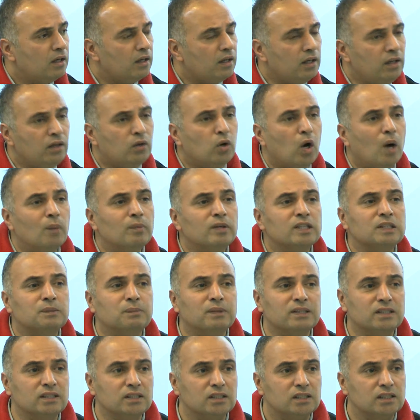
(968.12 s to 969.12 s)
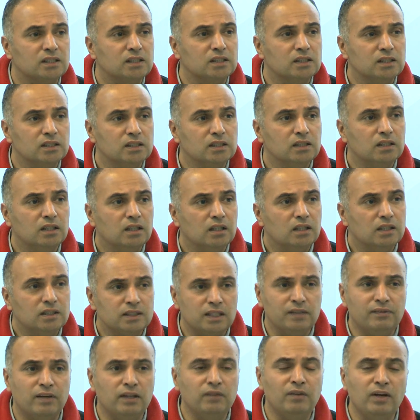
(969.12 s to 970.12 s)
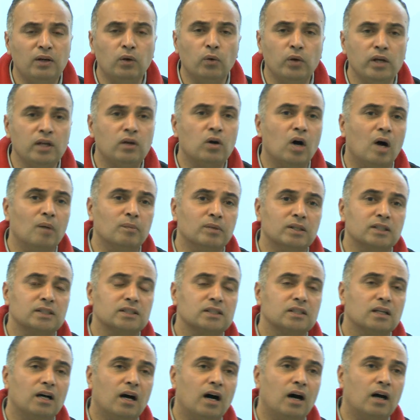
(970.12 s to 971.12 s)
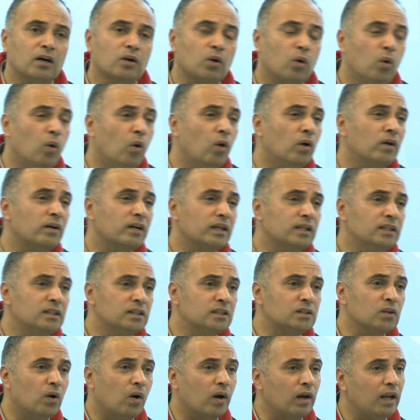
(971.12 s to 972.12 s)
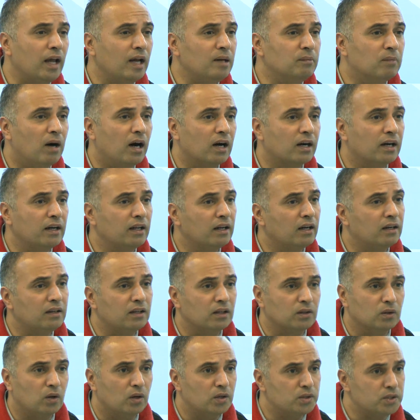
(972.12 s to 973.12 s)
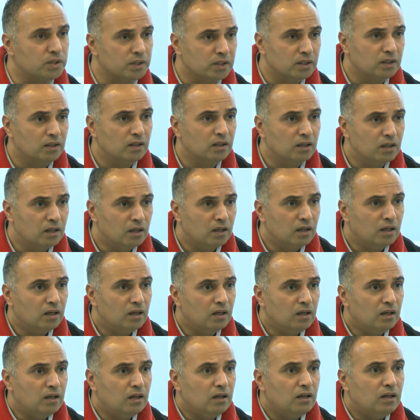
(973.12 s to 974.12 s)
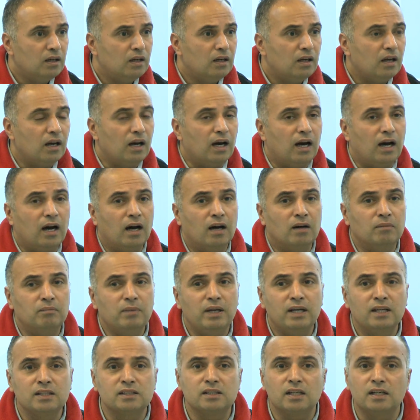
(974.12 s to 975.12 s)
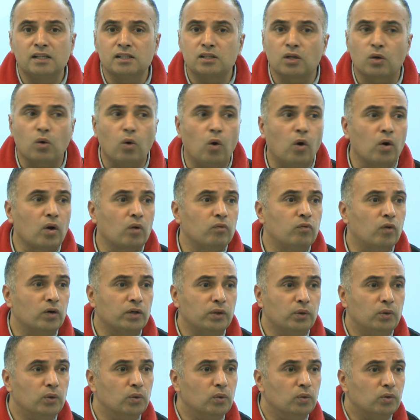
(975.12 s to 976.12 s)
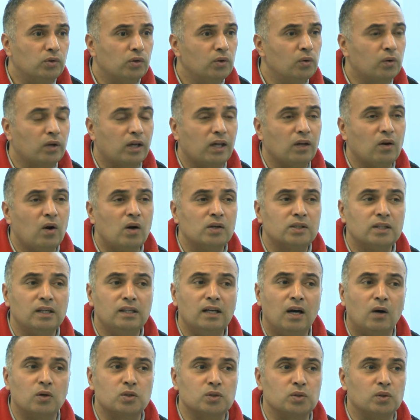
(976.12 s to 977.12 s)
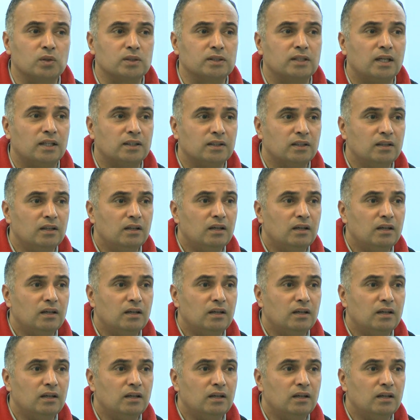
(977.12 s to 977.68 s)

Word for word: e-commerce business. See, when we do e-commerce, our core is online marketing and technology. Uh, it, is, it is the core of what you do. So you cannot really outsource that.